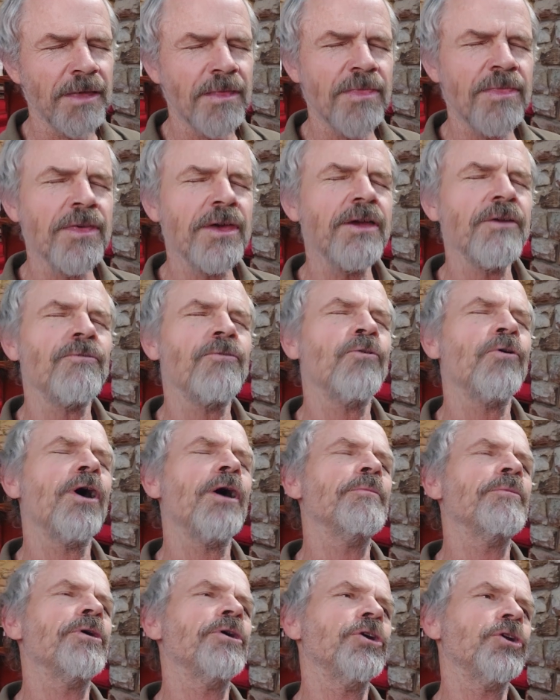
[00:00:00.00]
therefore,
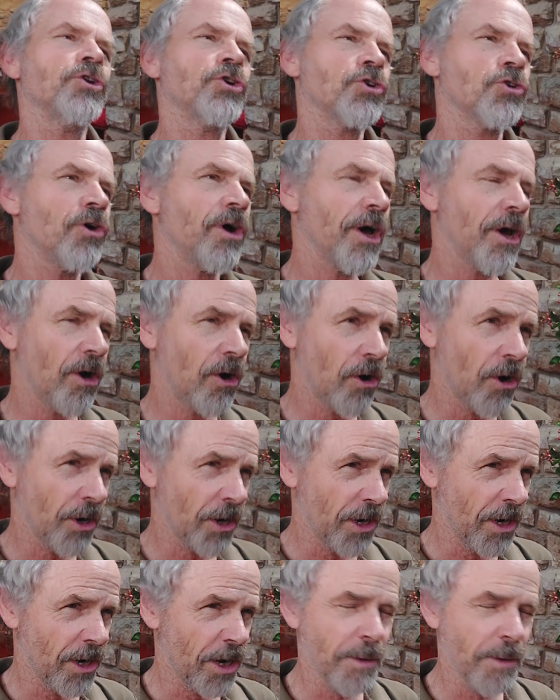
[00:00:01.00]
I'm going to try harder.